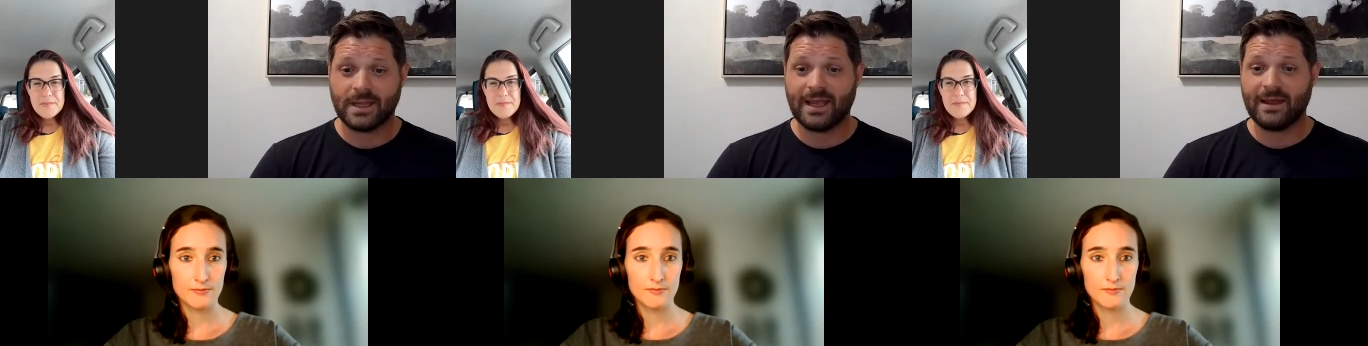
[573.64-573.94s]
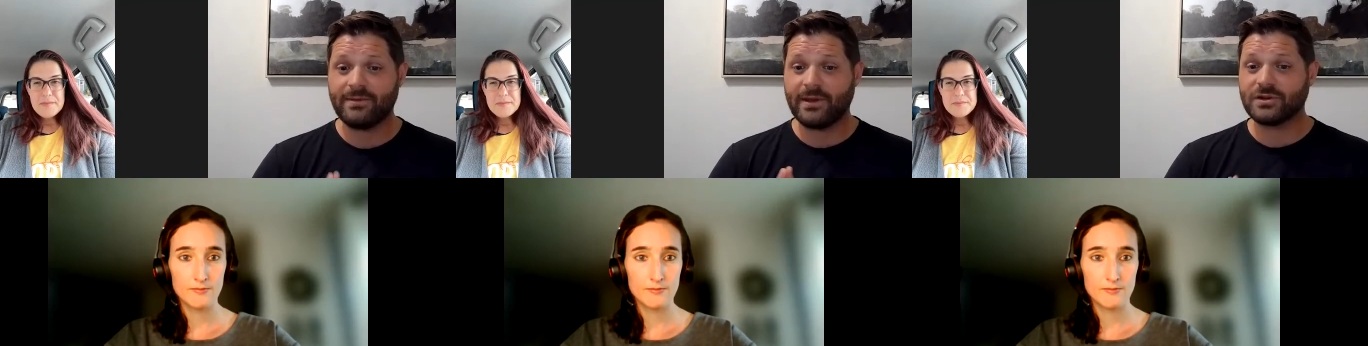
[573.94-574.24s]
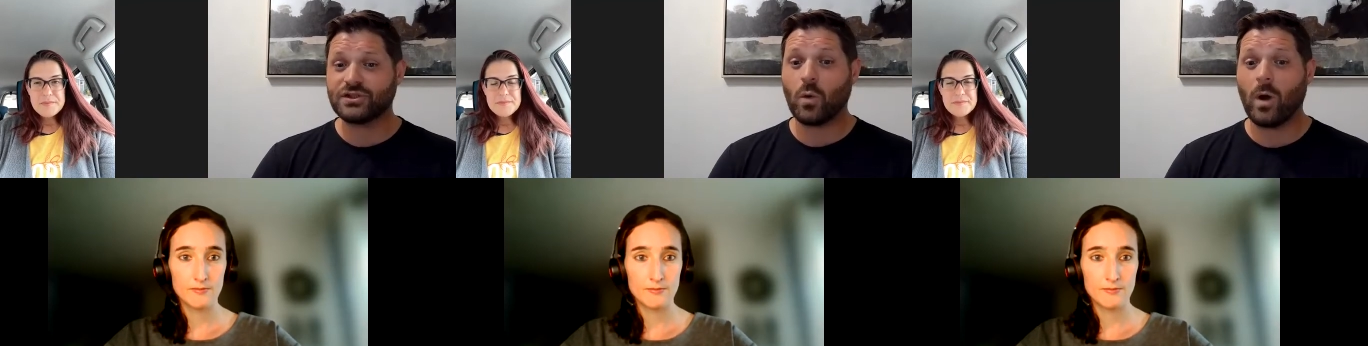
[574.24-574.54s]
Speaker 1: in
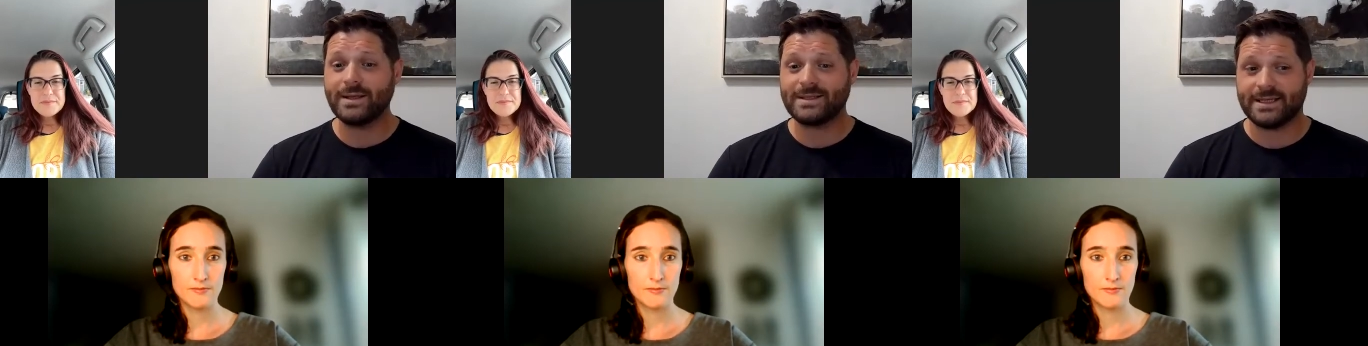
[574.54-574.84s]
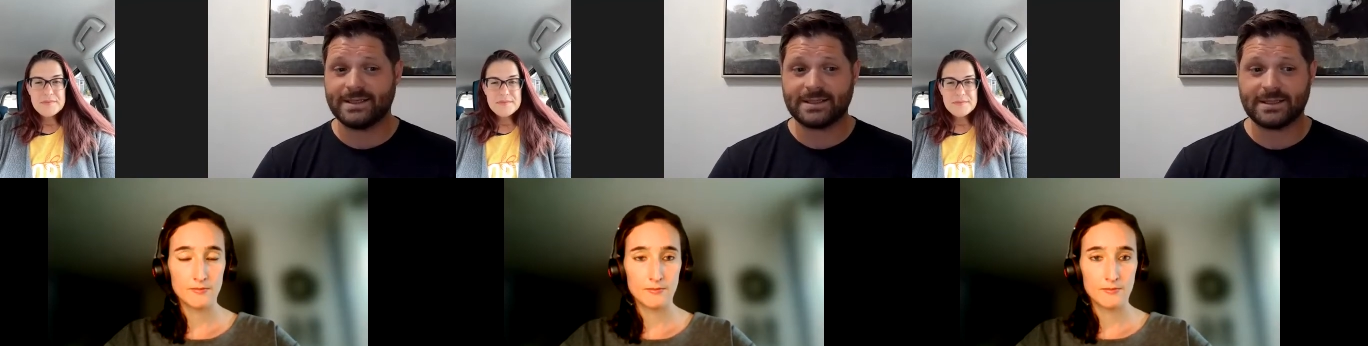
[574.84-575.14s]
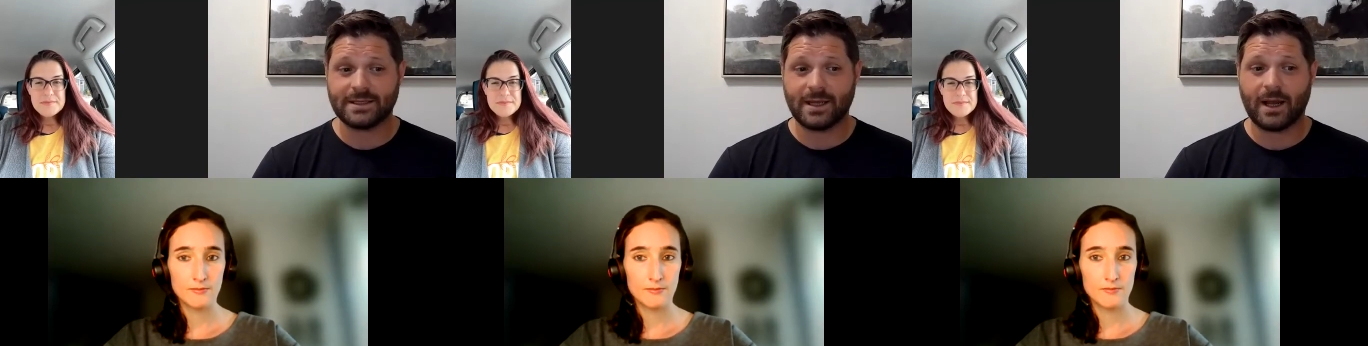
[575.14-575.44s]
their
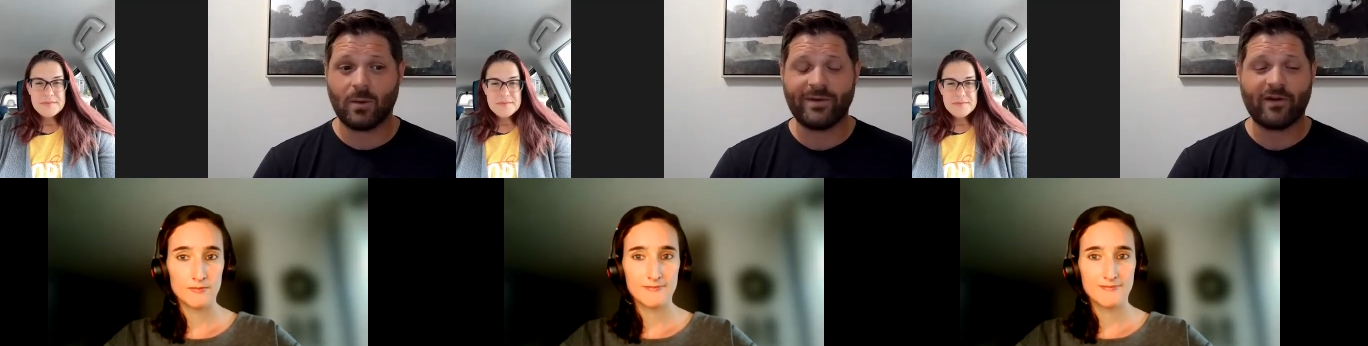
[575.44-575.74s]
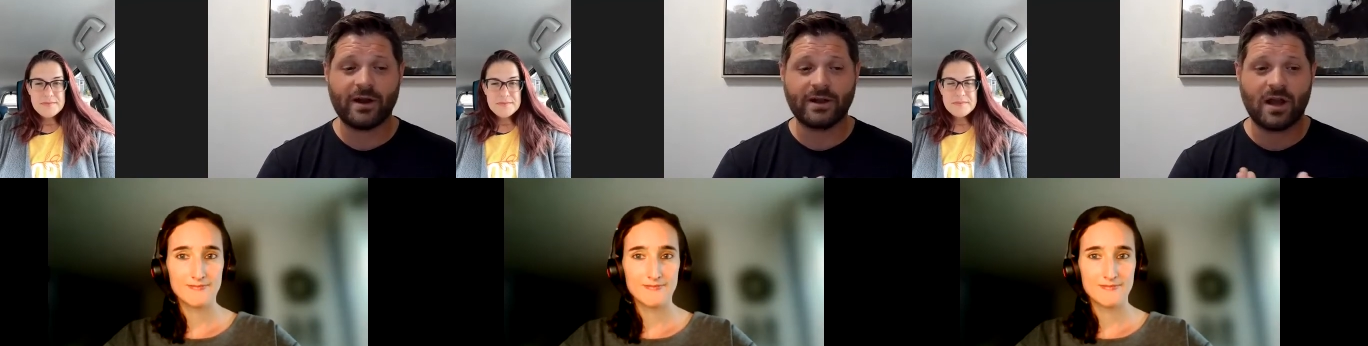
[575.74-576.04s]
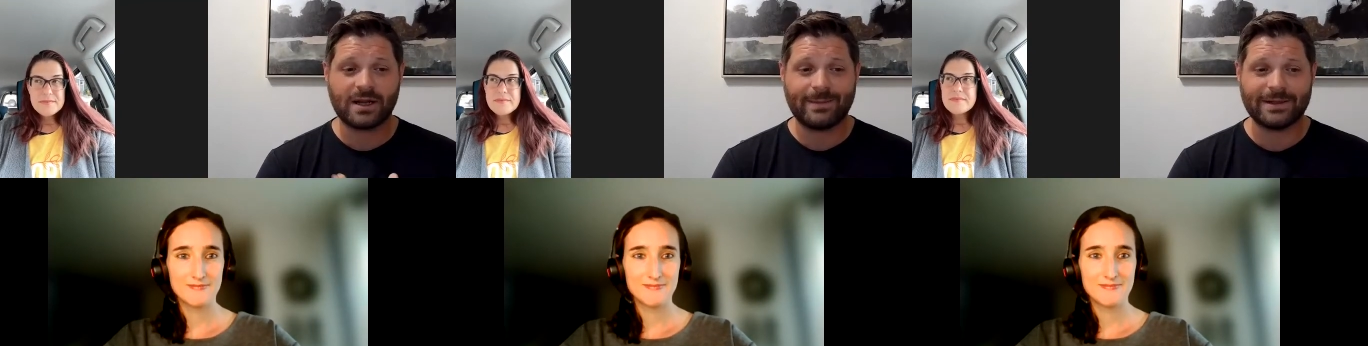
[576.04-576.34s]
20s. Uh, we've already
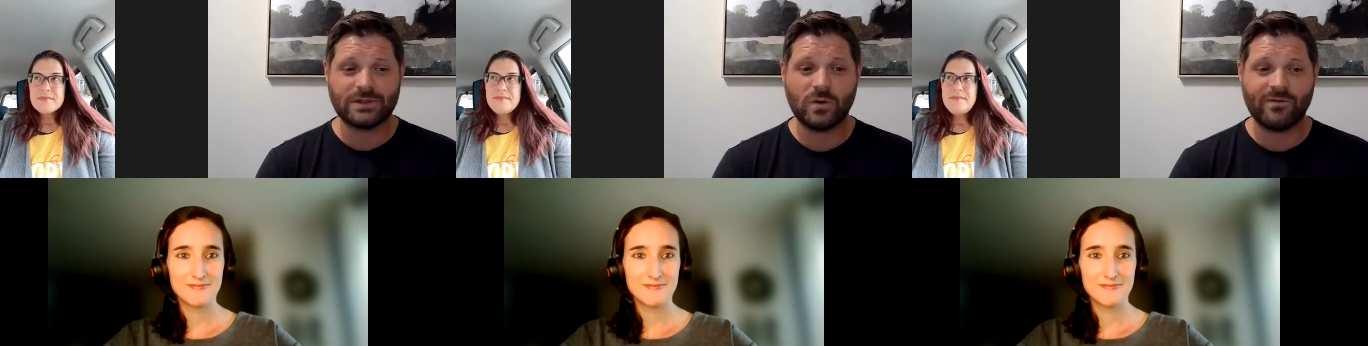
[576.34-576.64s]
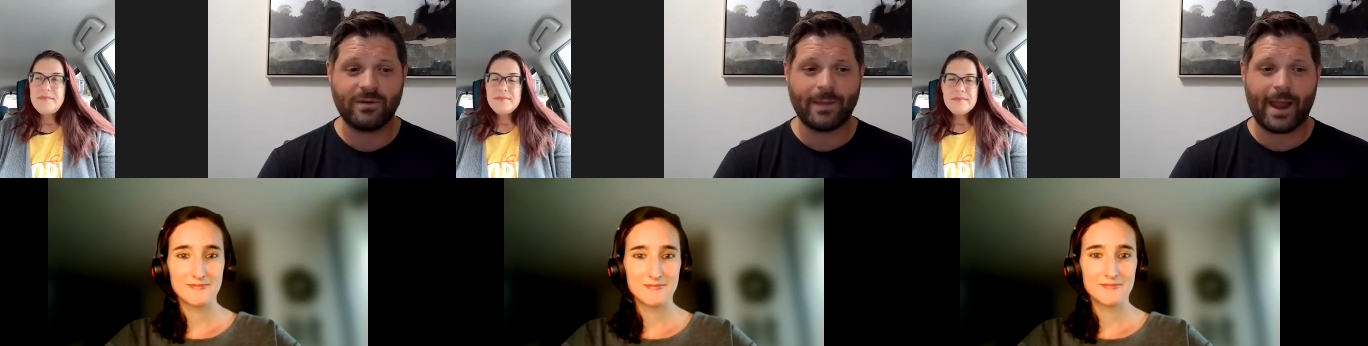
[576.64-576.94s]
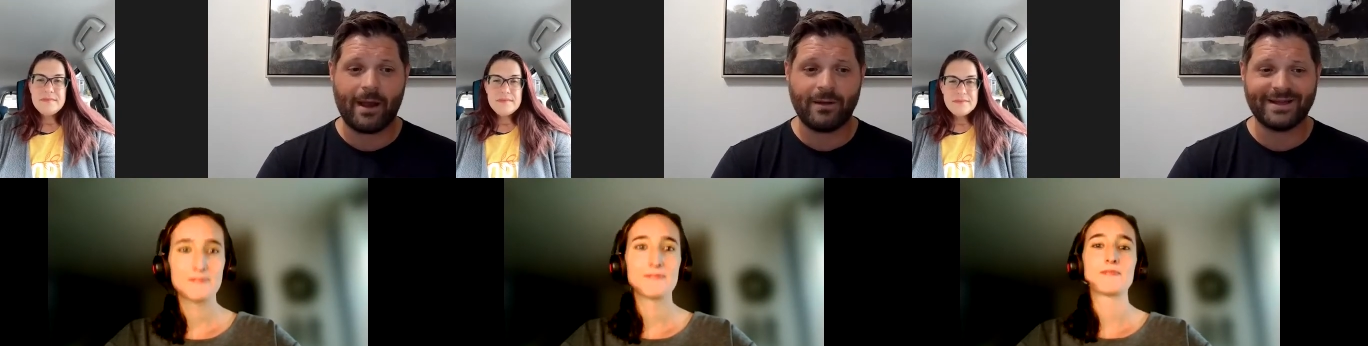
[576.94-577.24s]
talked about two of them,
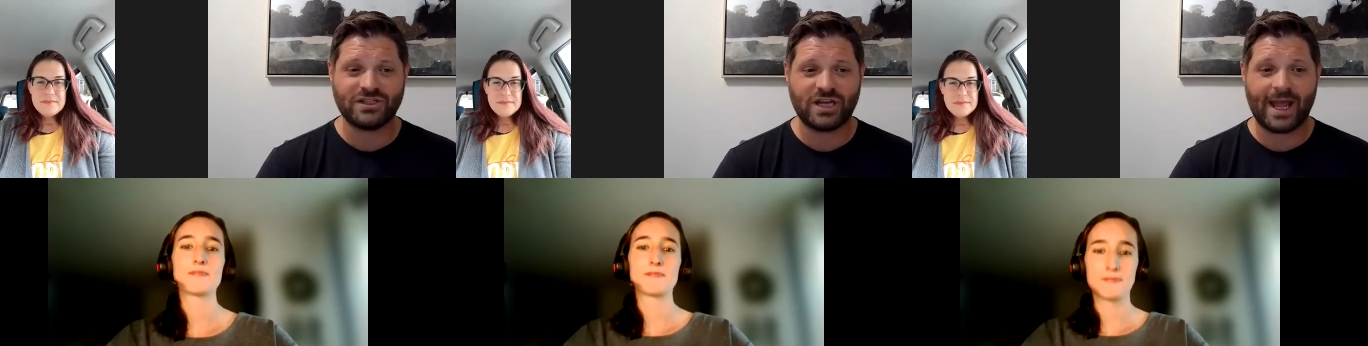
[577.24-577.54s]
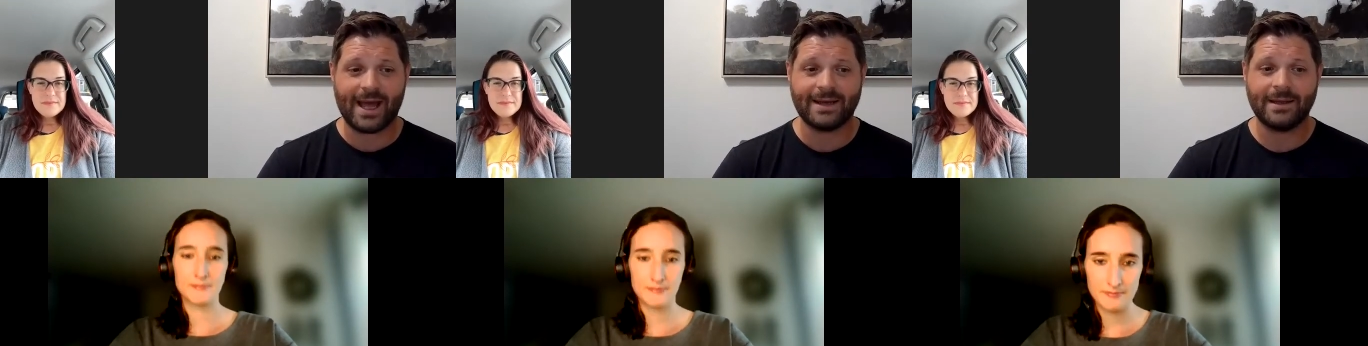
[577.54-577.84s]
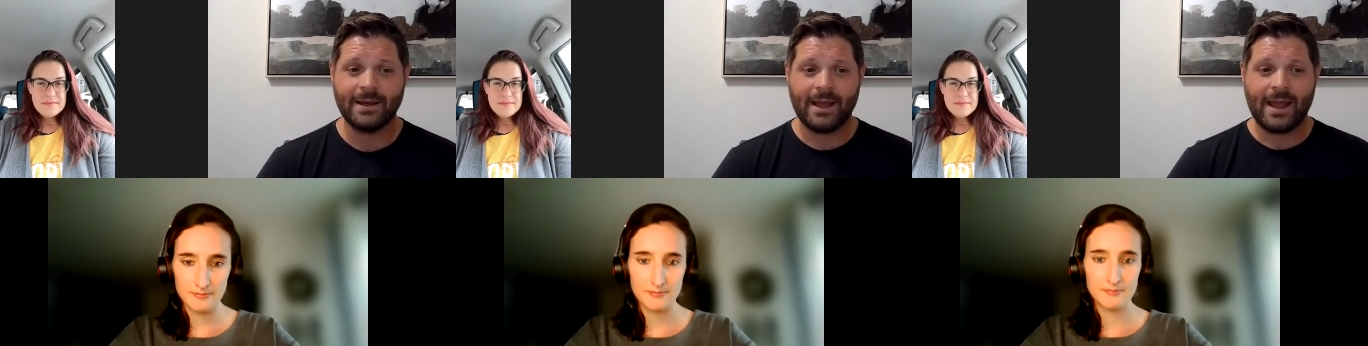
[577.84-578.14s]
Al and Chad,